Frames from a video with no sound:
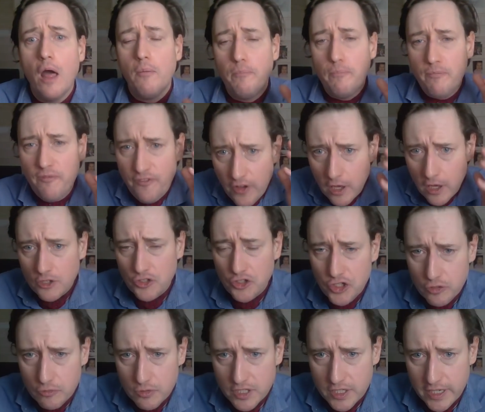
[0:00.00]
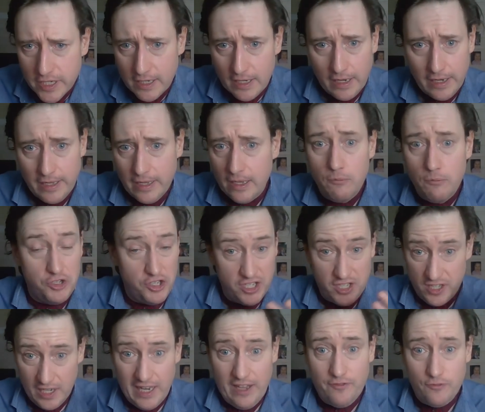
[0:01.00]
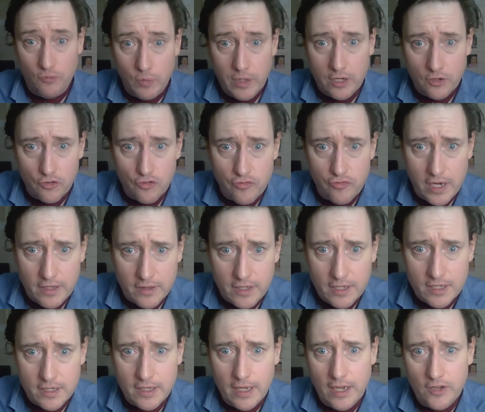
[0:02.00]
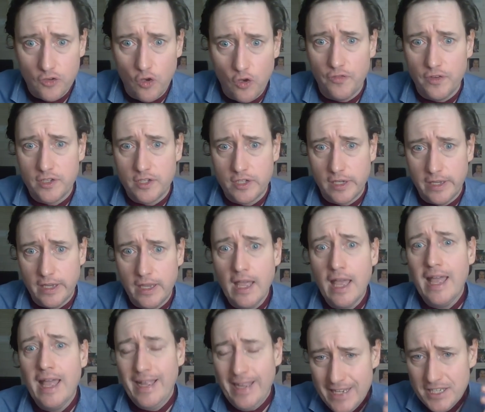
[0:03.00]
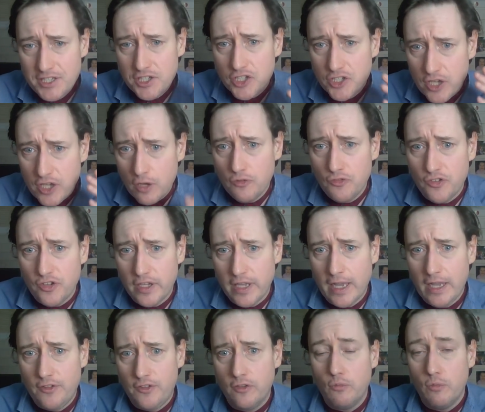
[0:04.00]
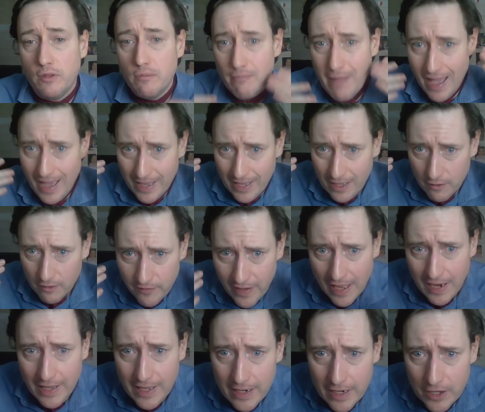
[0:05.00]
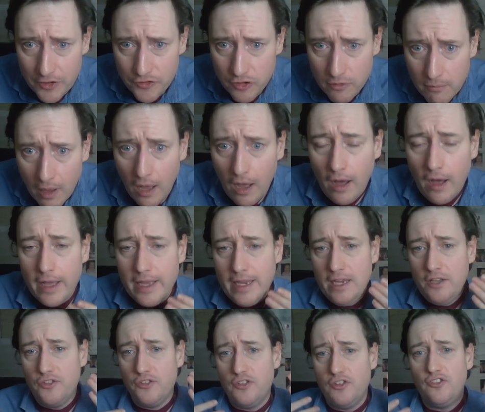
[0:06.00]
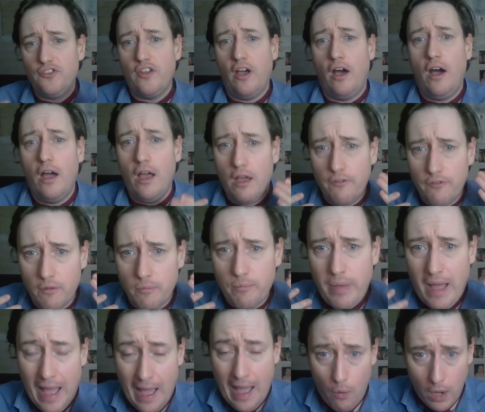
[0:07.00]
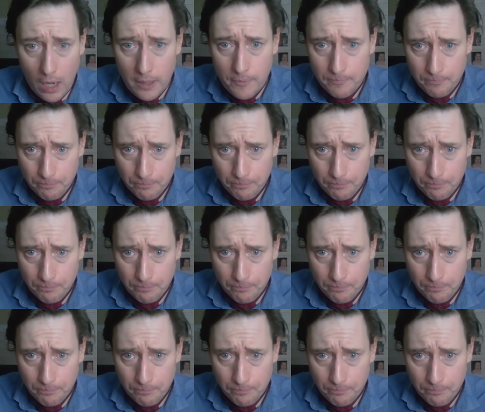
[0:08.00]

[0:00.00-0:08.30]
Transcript: virtue signaling, which is a left-wing trait these days, obviously, is associated with Machiavellianism, i.e. the desire for power,